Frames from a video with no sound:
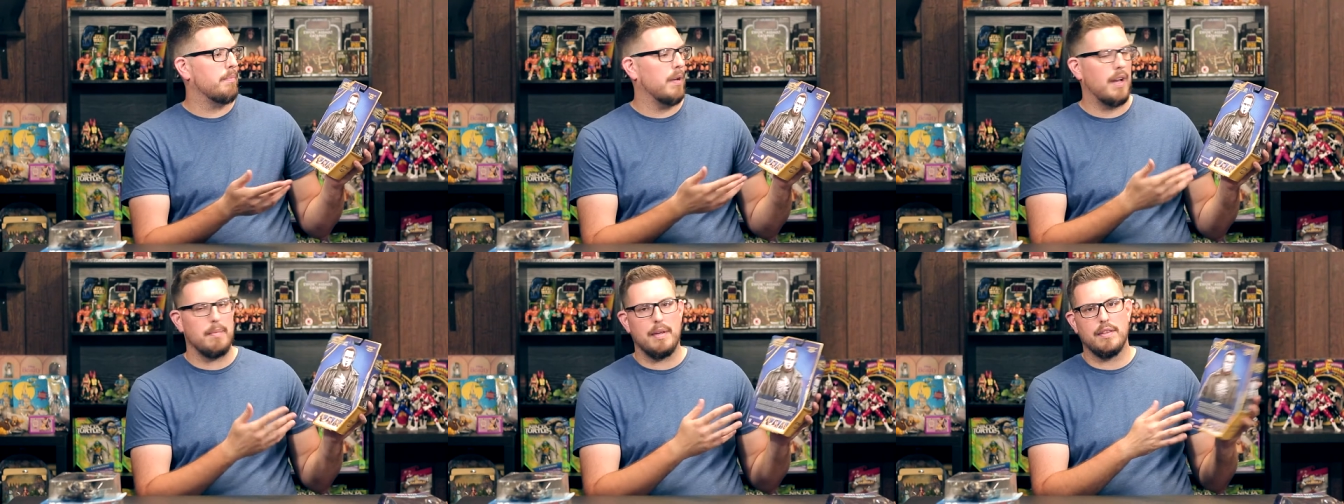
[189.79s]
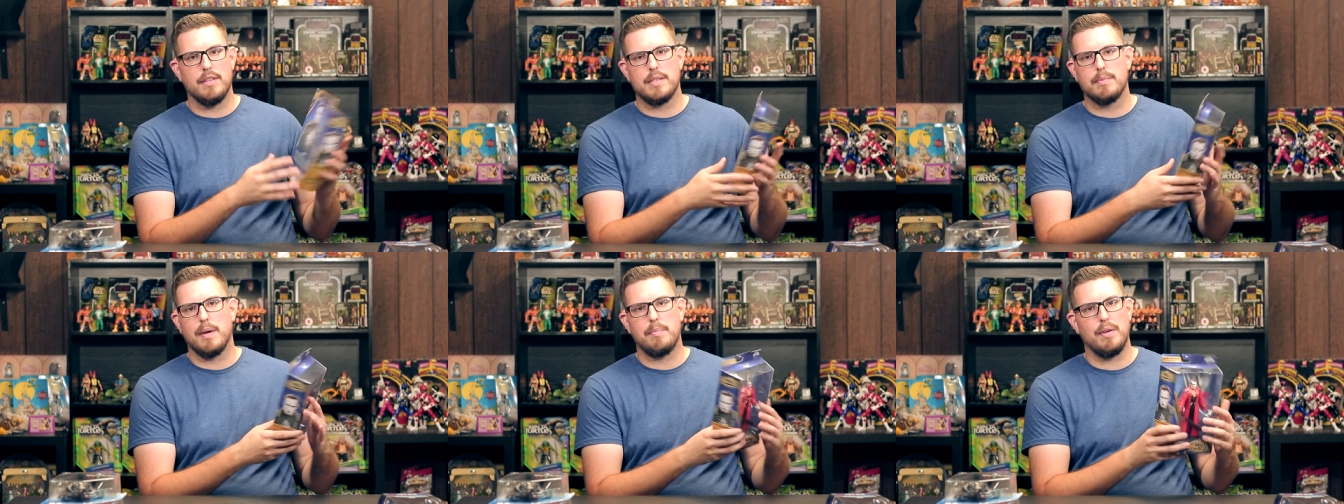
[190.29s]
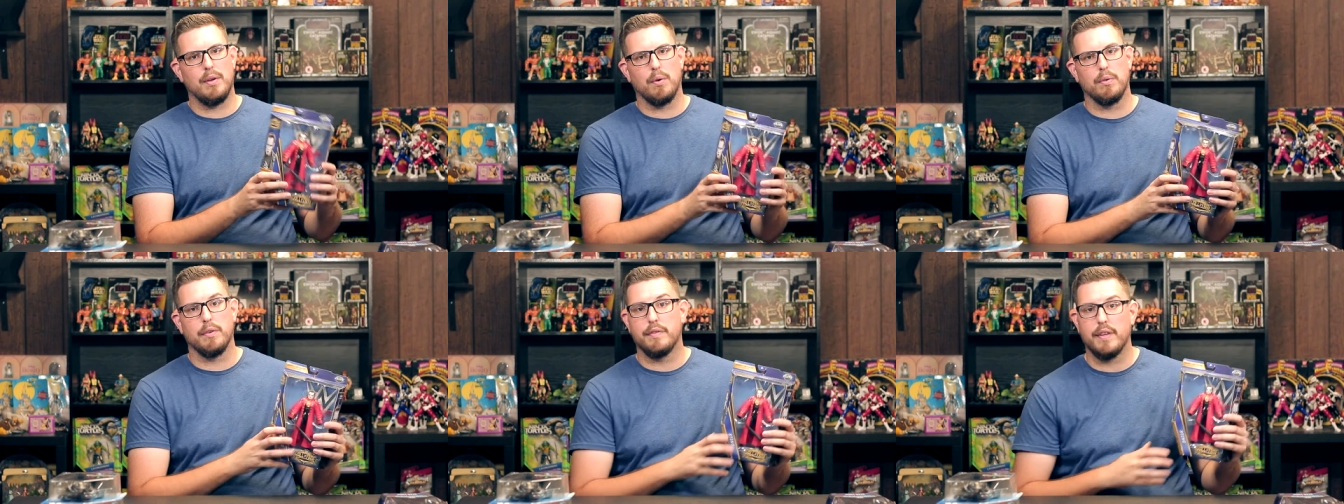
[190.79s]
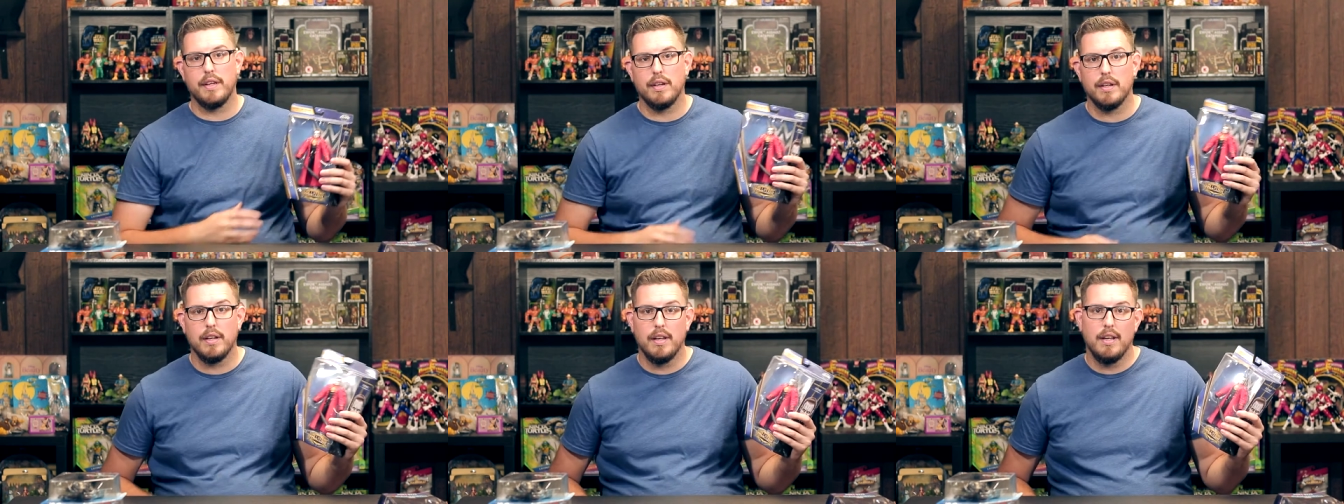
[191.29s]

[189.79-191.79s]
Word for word: But I mean, this might be an older figure.